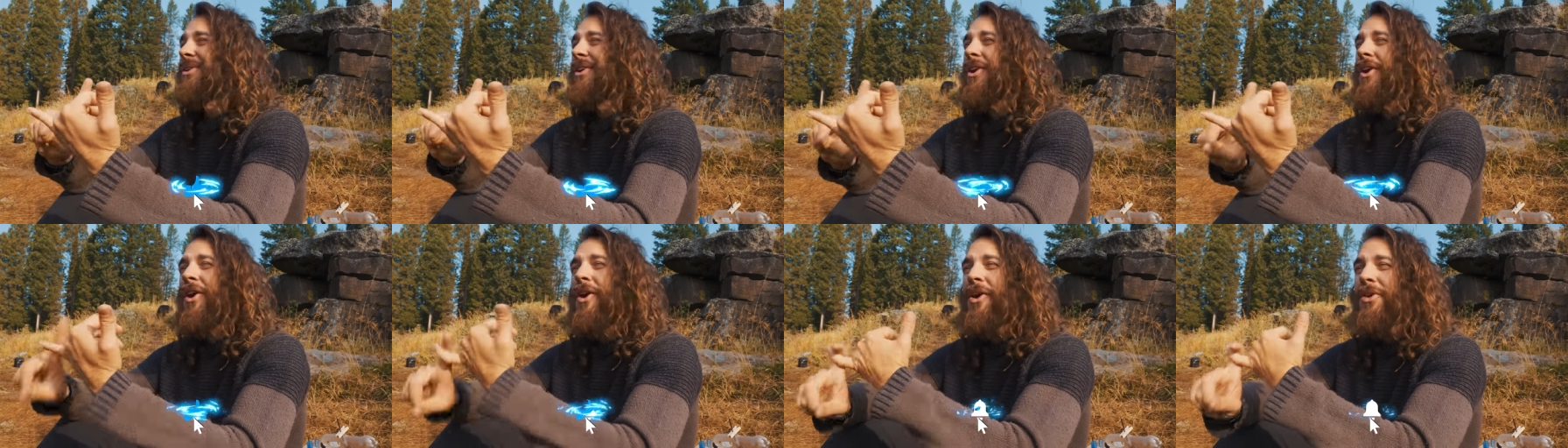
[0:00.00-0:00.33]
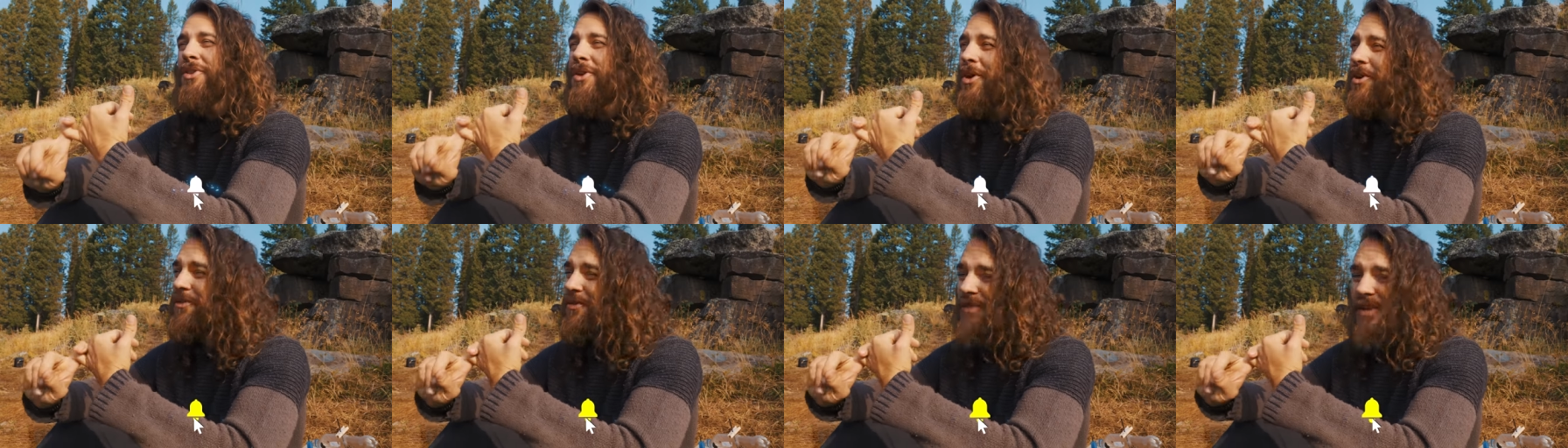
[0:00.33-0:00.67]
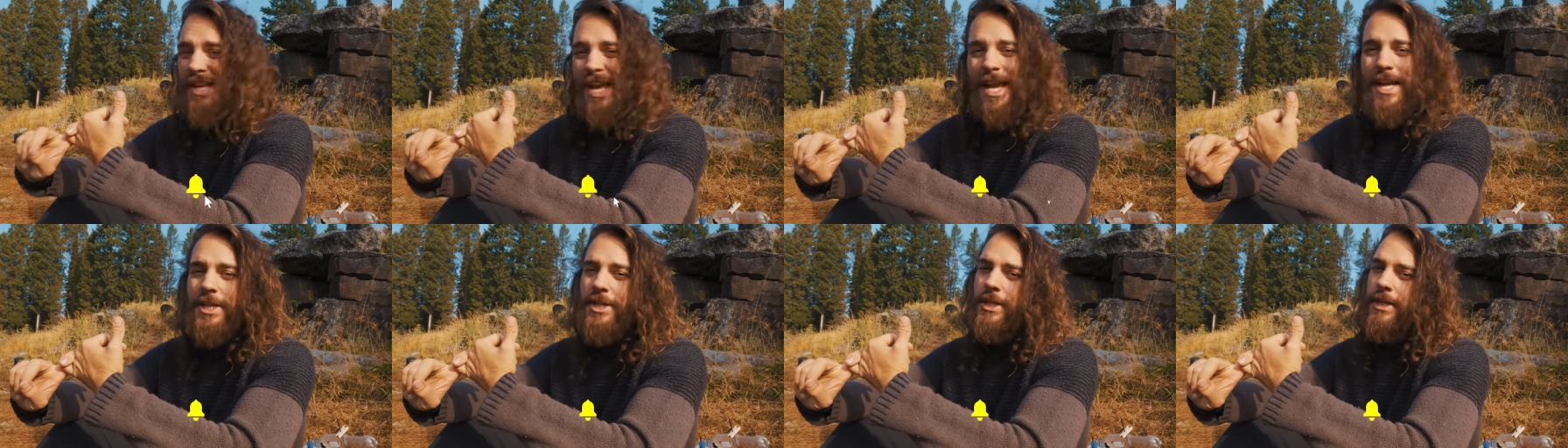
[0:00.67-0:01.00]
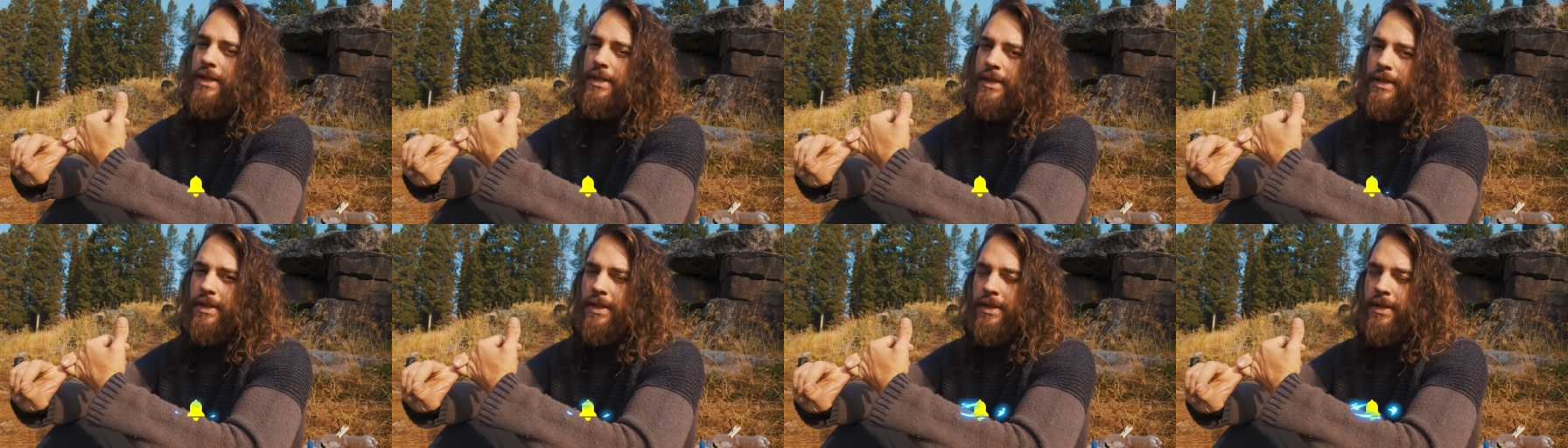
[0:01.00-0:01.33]
all
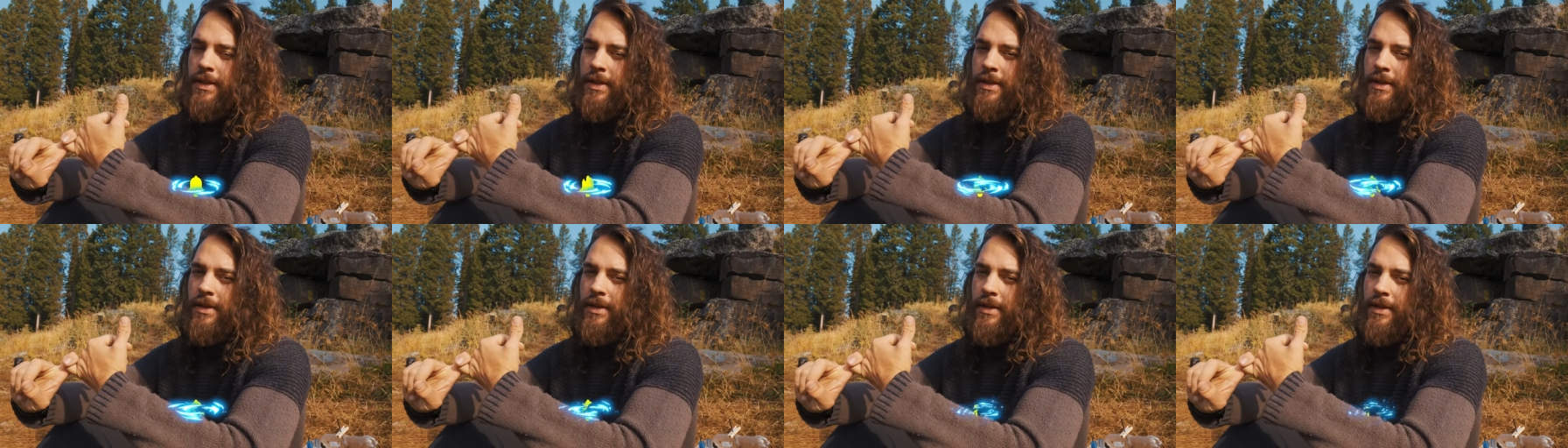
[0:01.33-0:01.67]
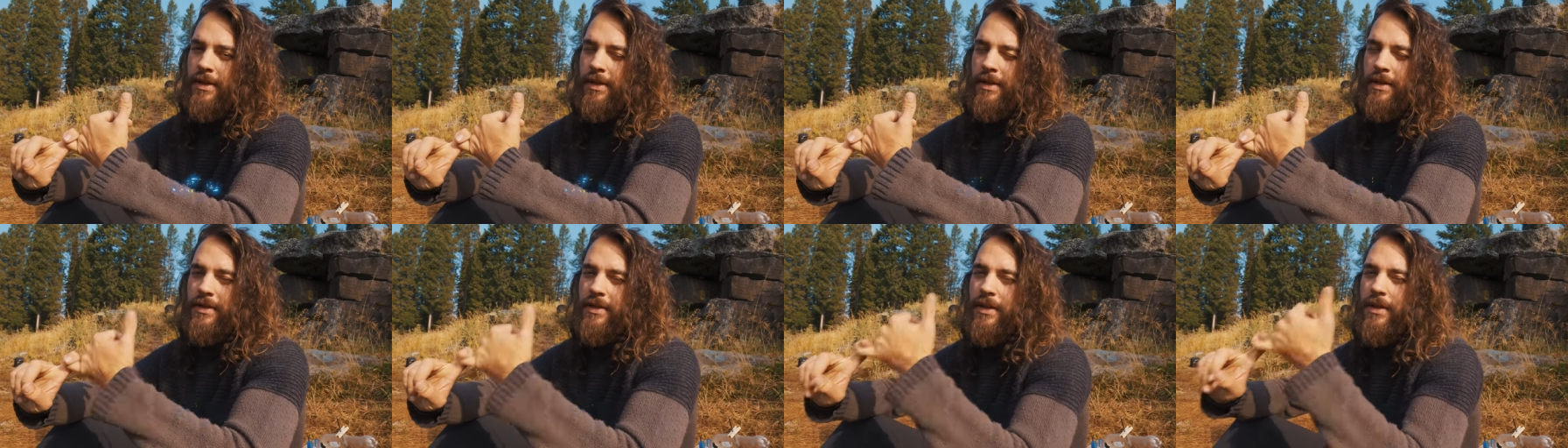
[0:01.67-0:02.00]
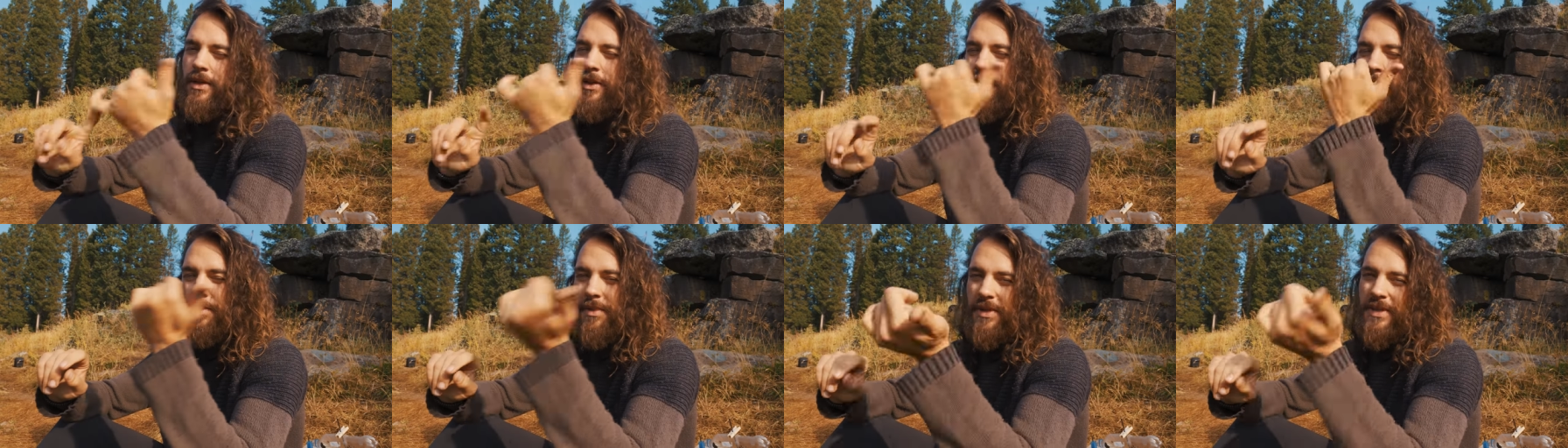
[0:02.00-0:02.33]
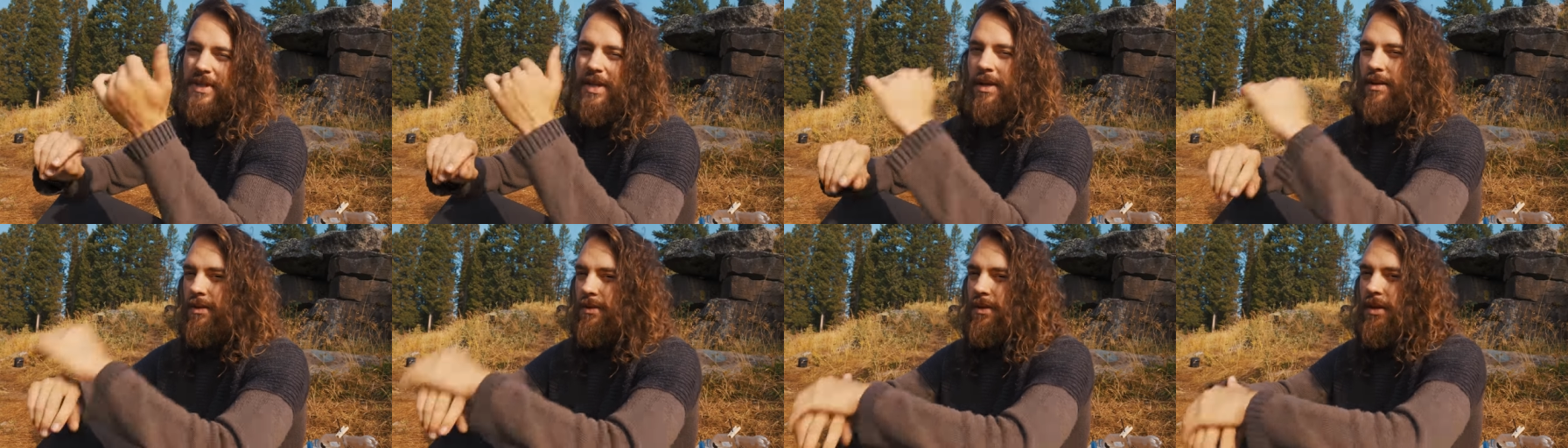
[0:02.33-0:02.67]
notifications so you don't miss
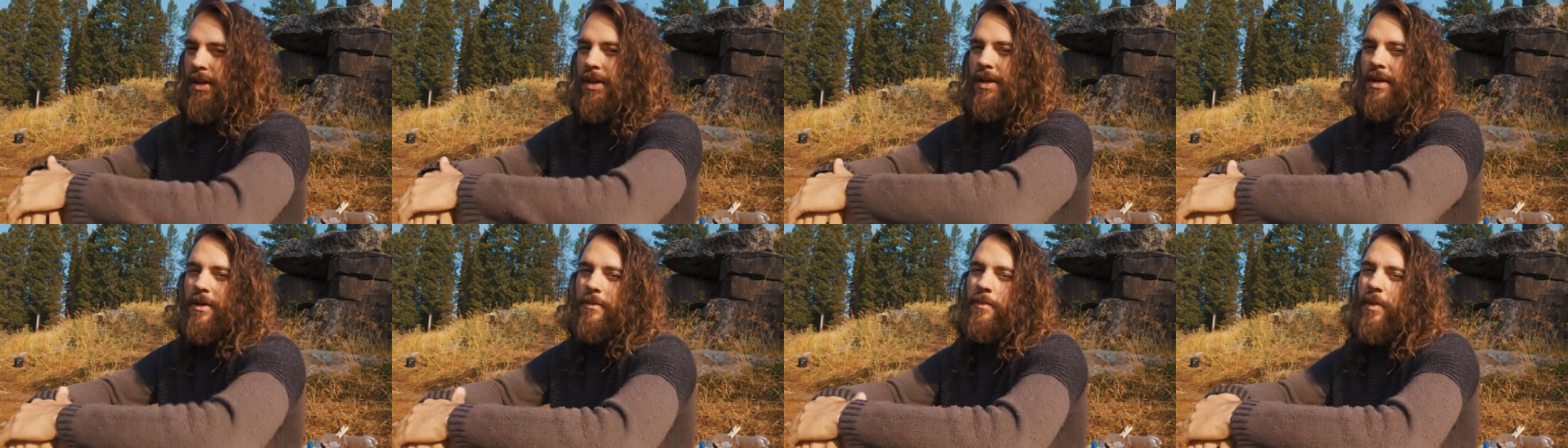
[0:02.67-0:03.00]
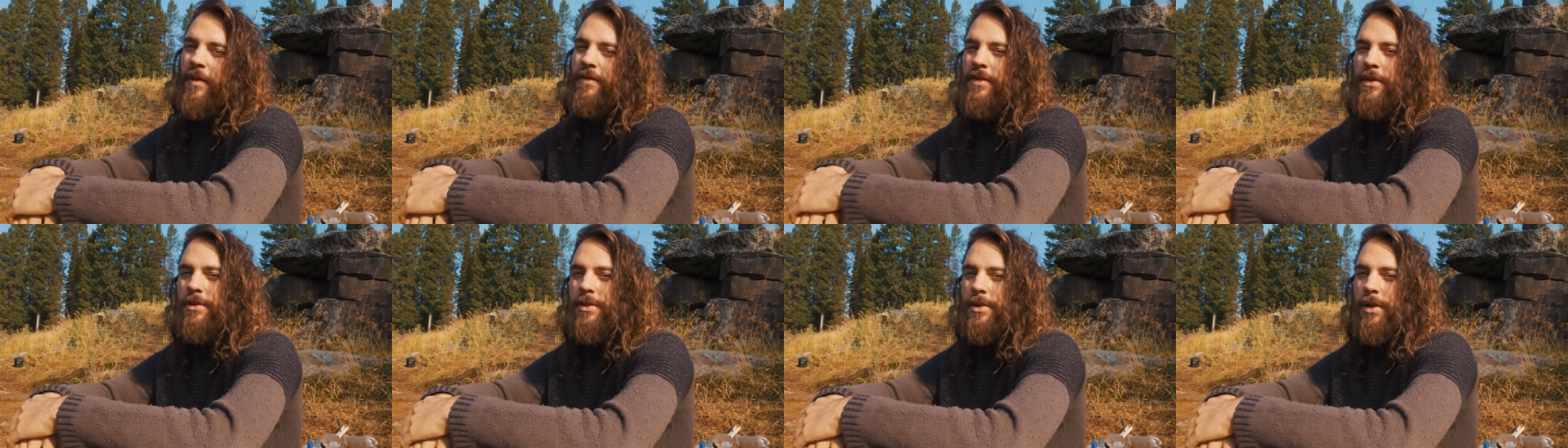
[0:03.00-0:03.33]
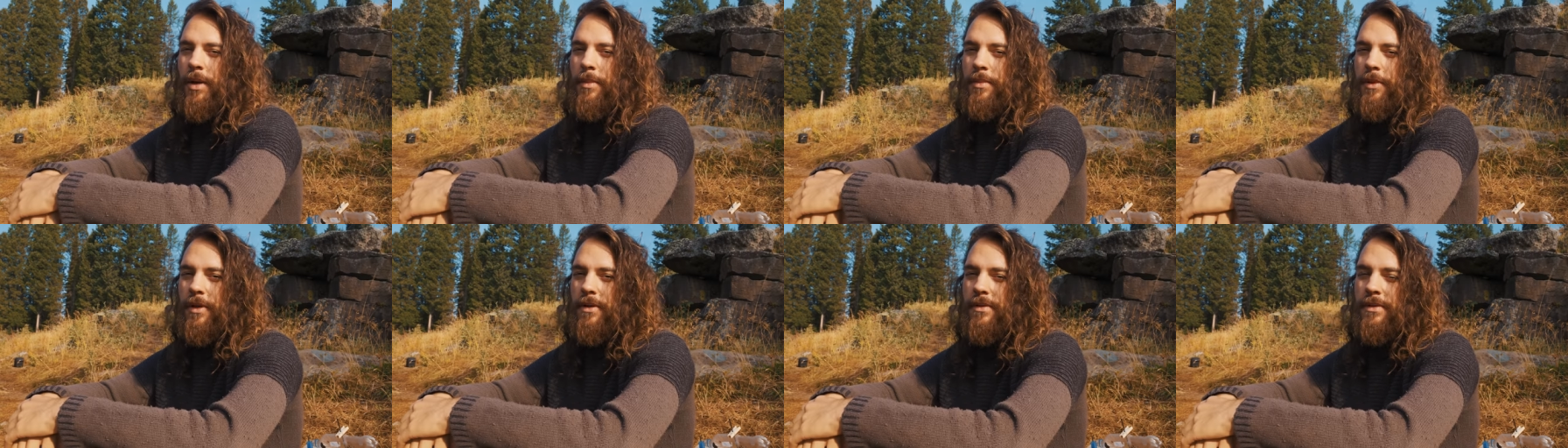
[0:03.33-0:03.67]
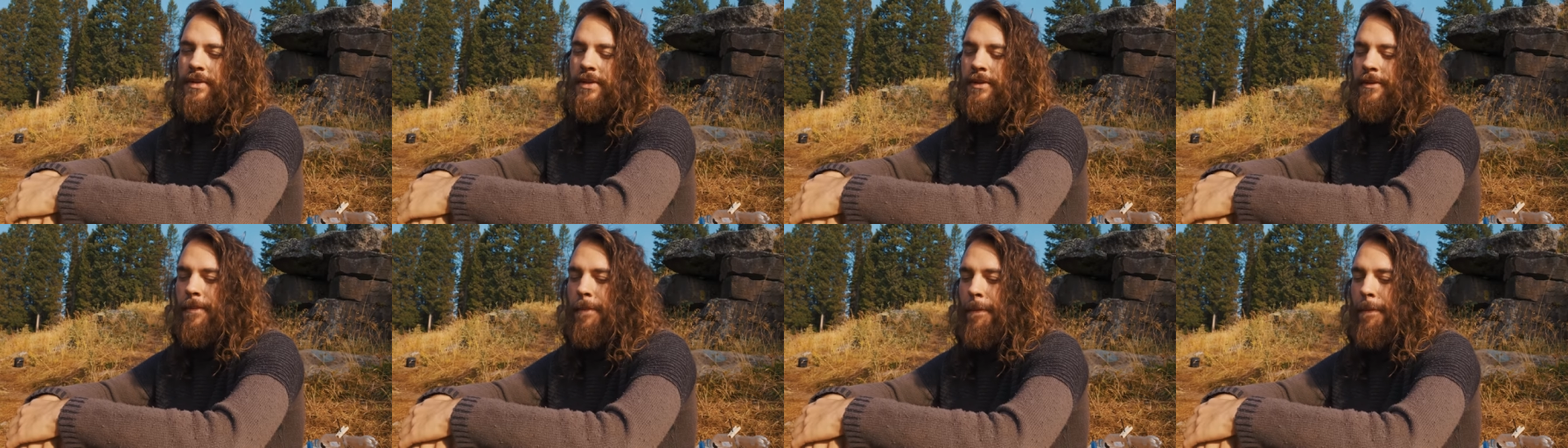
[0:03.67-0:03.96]
out on any of my future uploads.